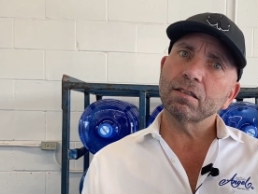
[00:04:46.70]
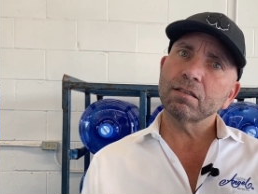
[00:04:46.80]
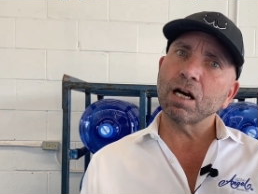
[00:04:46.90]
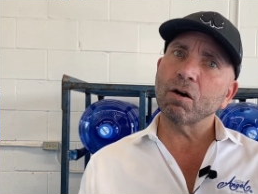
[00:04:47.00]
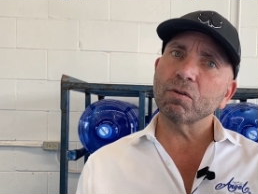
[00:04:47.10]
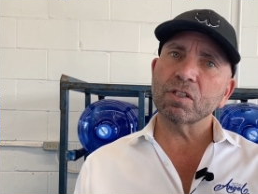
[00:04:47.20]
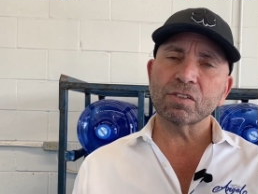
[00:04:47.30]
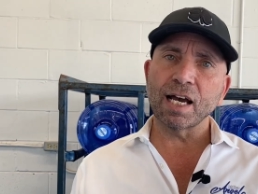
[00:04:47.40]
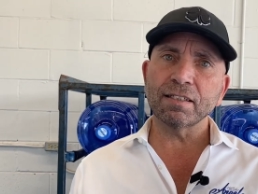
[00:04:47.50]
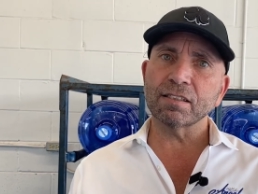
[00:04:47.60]
Now, the
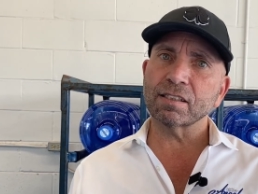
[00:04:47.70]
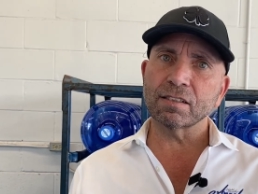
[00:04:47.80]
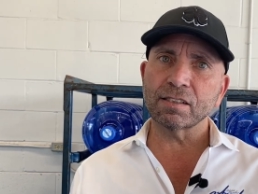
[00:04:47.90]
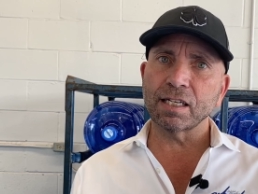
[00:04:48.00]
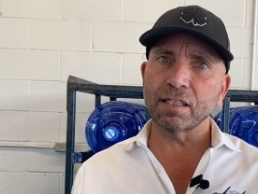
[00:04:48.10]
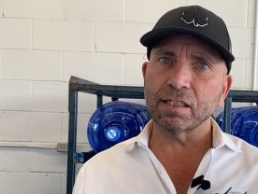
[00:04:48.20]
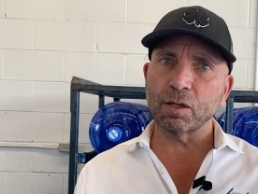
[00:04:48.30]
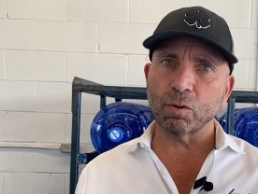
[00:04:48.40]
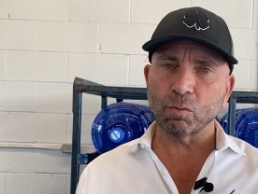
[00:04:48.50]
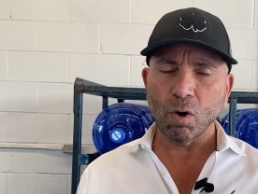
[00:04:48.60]
scientists can say that they
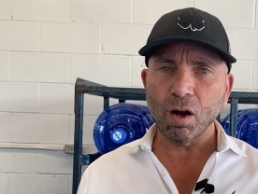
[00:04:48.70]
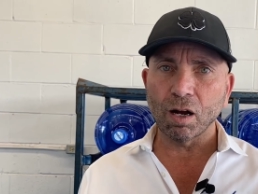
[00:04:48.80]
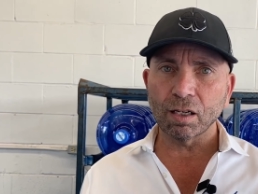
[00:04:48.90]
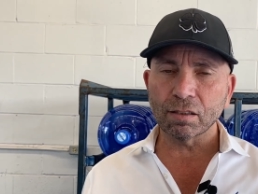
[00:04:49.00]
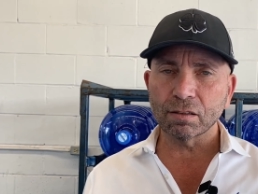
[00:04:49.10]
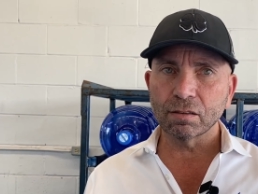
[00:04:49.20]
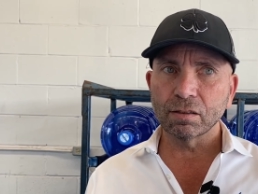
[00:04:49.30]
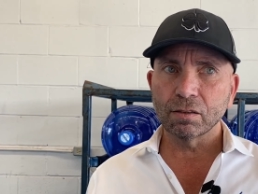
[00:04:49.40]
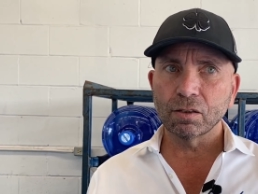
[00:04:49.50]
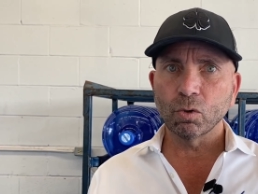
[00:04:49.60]
were wrong.
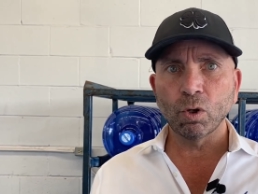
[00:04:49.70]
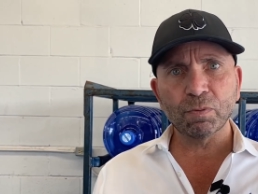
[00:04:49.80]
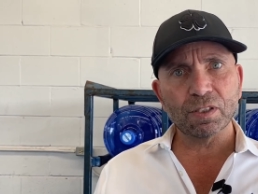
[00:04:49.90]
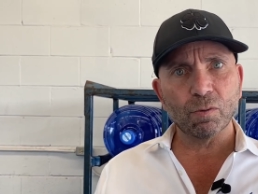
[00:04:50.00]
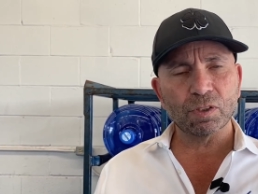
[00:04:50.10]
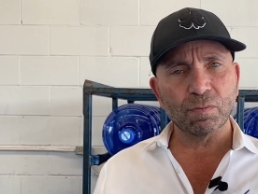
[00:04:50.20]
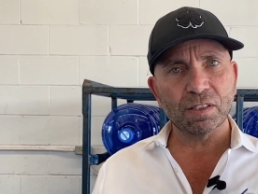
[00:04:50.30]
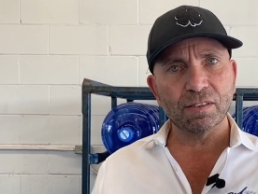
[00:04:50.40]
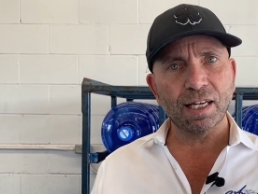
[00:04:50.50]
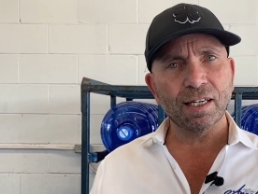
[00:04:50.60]
Whoops, that was a
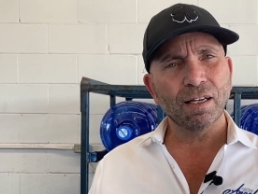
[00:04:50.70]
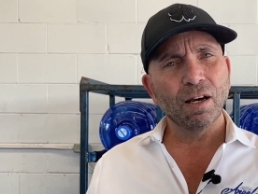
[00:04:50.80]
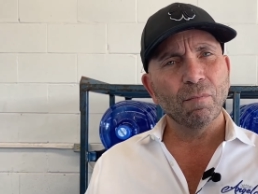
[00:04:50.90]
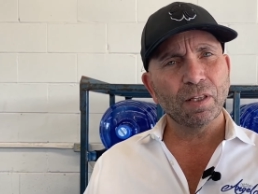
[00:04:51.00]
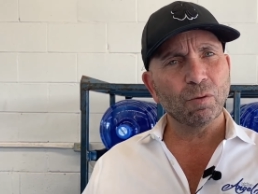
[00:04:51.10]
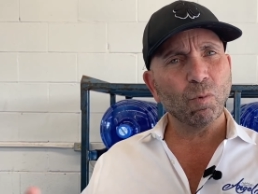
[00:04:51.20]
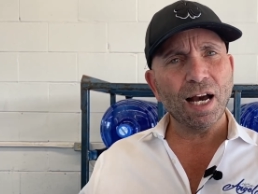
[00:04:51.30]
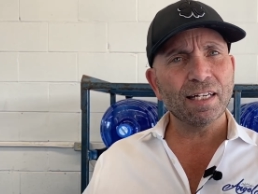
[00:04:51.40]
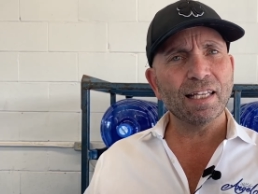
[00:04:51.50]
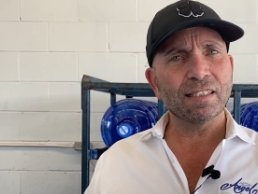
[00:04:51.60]
mistake. But then
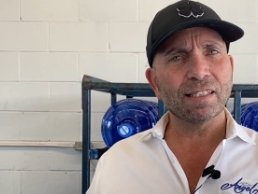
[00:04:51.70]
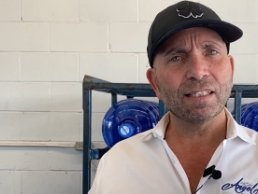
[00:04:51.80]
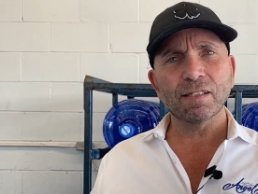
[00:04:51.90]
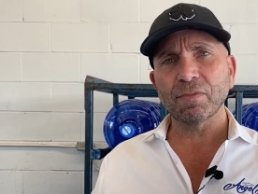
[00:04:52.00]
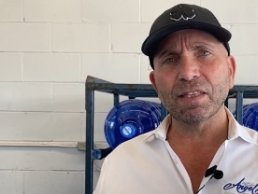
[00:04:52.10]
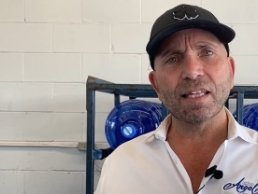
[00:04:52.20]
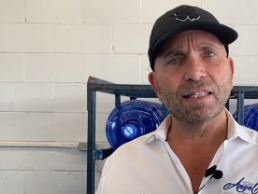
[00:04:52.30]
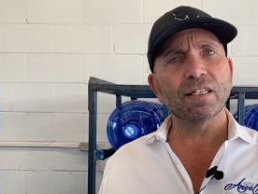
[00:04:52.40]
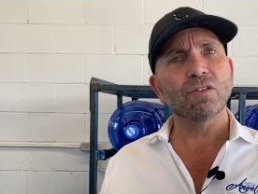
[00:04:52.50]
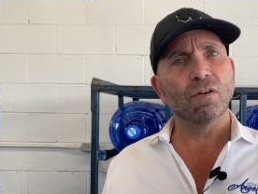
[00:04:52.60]
why did they say something that they
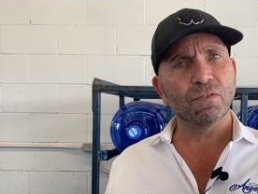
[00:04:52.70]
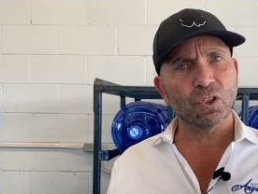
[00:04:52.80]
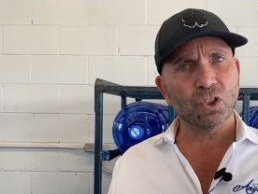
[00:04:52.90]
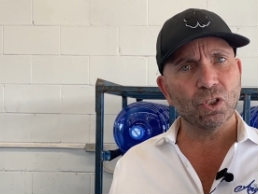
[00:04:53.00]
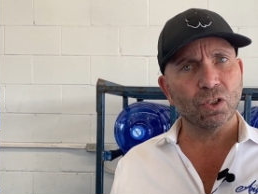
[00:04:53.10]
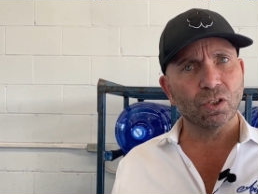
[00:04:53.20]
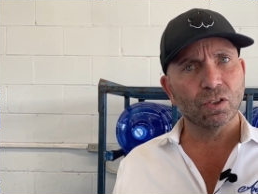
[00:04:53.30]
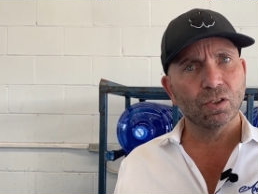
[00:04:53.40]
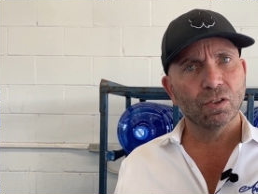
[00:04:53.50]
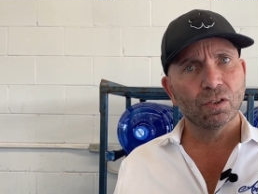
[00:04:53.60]
didn't know for sure?
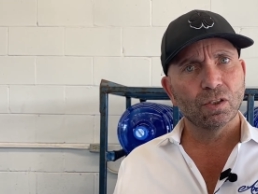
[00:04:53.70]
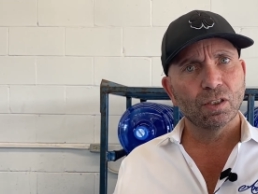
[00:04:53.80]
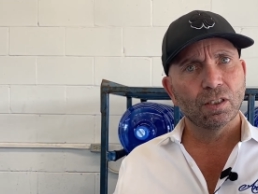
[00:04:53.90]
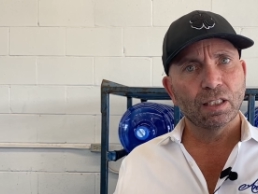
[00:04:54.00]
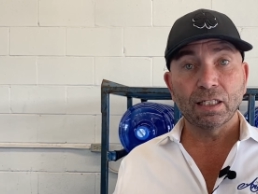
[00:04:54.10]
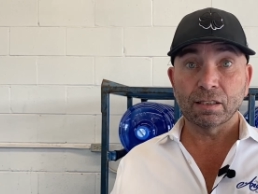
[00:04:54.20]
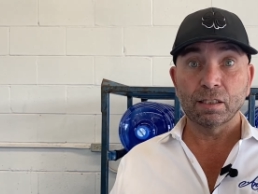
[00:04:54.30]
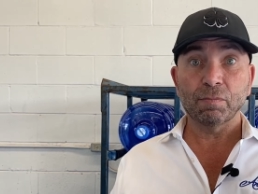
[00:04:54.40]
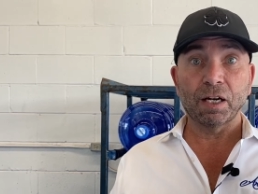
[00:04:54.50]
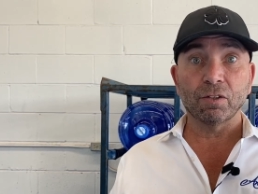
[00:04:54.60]
Isn't
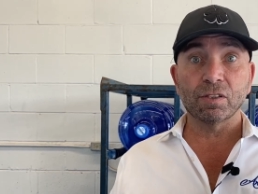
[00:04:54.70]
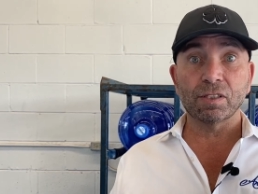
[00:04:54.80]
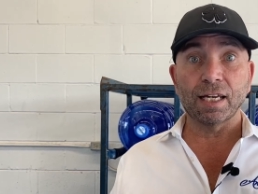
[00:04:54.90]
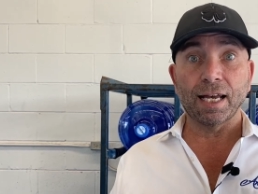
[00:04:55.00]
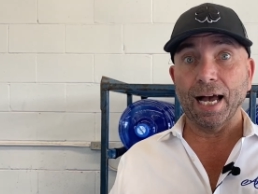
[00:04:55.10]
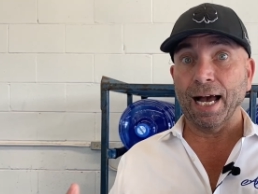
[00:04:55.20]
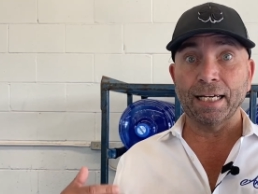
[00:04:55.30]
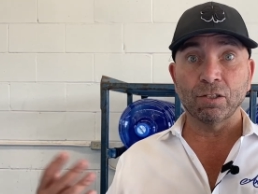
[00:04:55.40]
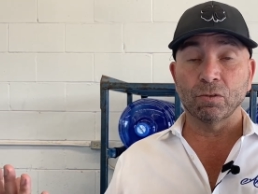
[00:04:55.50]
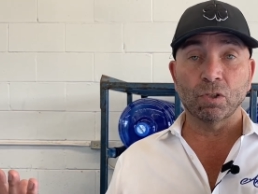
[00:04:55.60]
it better to say, I
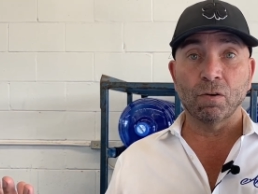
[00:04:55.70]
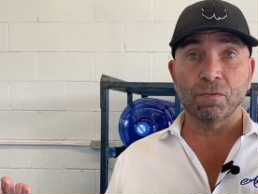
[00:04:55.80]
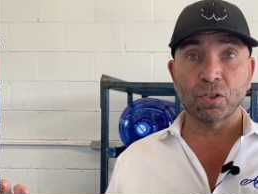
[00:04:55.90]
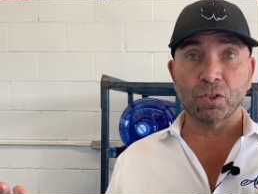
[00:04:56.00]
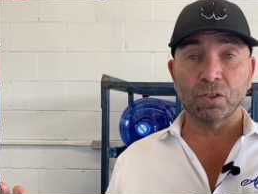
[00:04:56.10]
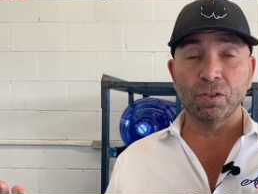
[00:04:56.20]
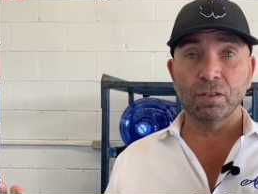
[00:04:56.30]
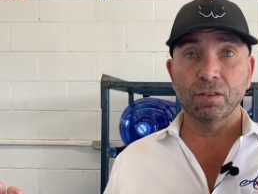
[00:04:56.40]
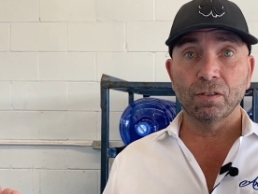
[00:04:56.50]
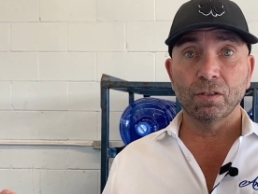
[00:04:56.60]
don't know for sure?
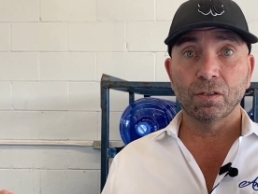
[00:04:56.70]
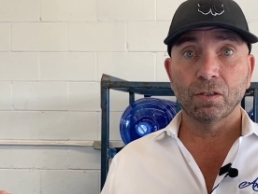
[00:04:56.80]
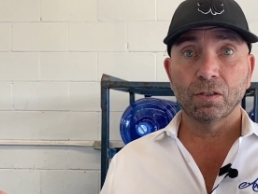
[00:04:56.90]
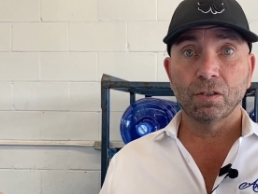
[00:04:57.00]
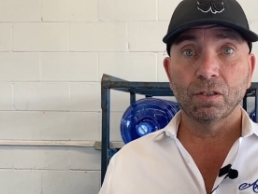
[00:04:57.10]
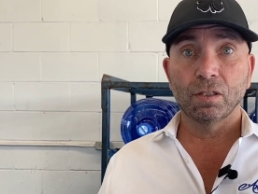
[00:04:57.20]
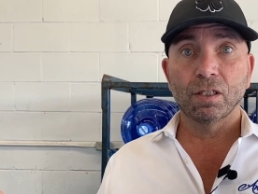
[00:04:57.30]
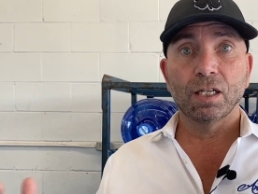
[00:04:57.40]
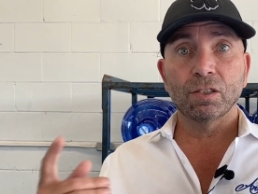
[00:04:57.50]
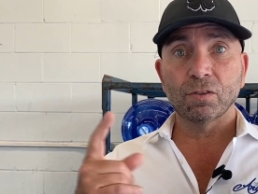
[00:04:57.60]

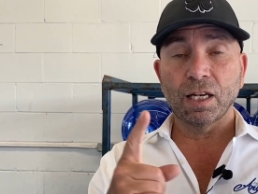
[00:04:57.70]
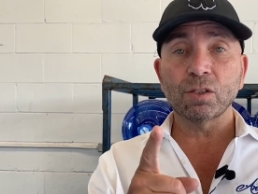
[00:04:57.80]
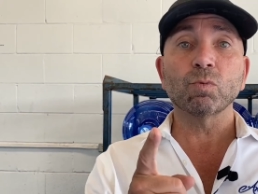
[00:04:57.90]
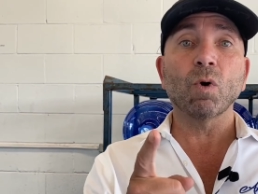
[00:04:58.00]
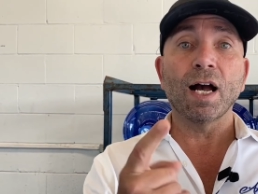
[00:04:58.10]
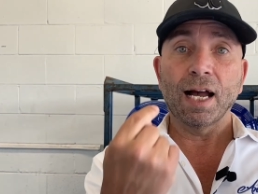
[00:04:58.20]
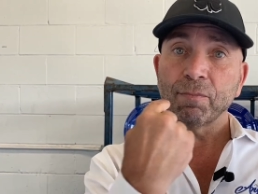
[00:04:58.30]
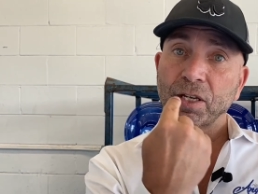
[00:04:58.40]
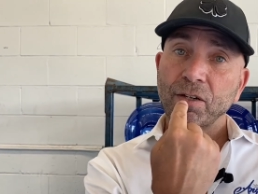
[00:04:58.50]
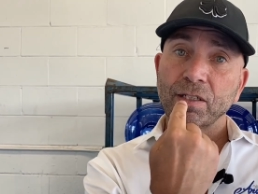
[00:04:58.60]
So that's why I'm
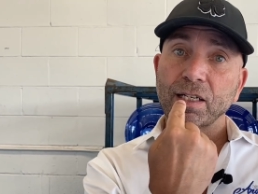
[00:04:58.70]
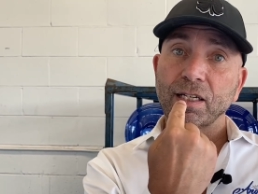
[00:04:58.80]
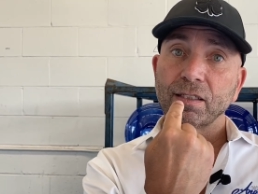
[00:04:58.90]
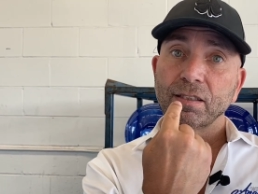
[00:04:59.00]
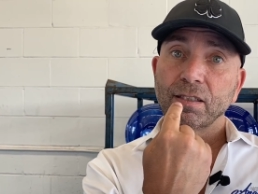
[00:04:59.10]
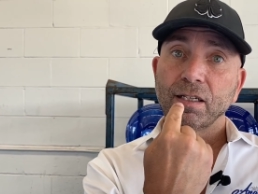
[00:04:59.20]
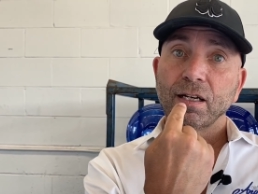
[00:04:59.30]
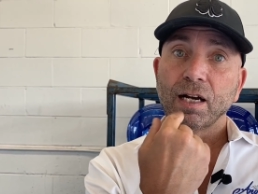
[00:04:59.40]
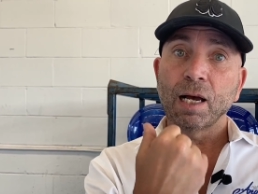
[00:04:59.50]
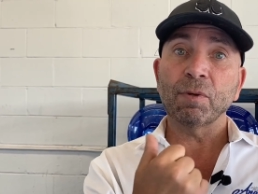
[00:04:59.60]
here today.
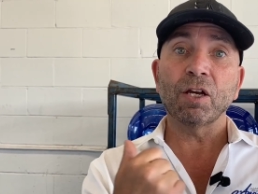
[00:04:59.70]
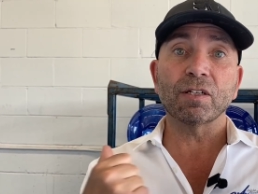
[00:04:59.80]
I'm here